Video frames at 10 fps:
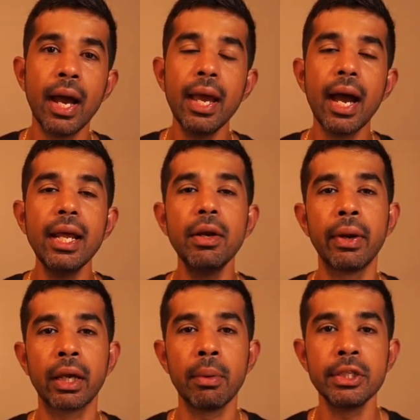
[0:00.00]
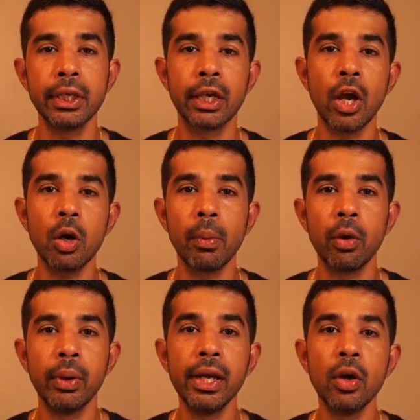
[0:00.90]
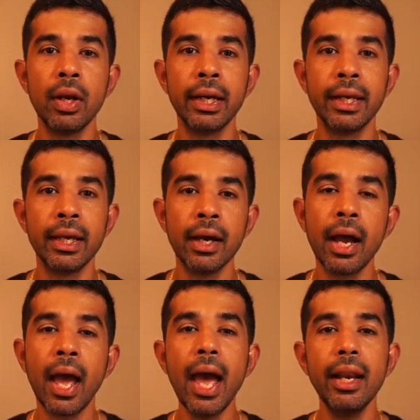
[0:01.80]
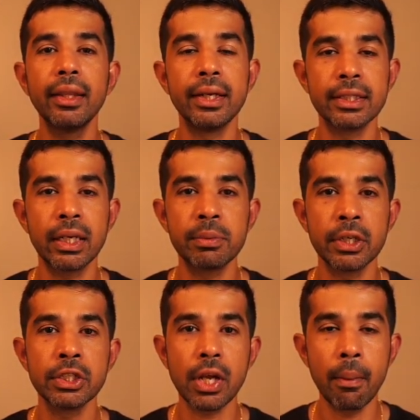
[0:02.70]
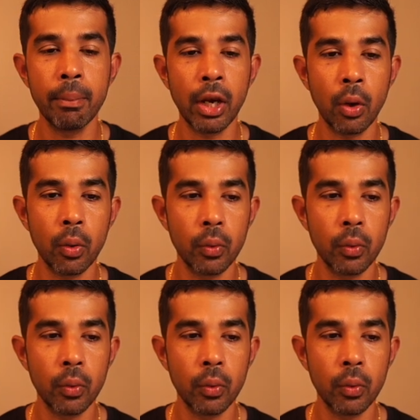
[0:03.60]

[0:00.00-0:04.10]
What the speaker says: I highly recommend checking out my video linked here and in the descriptions below.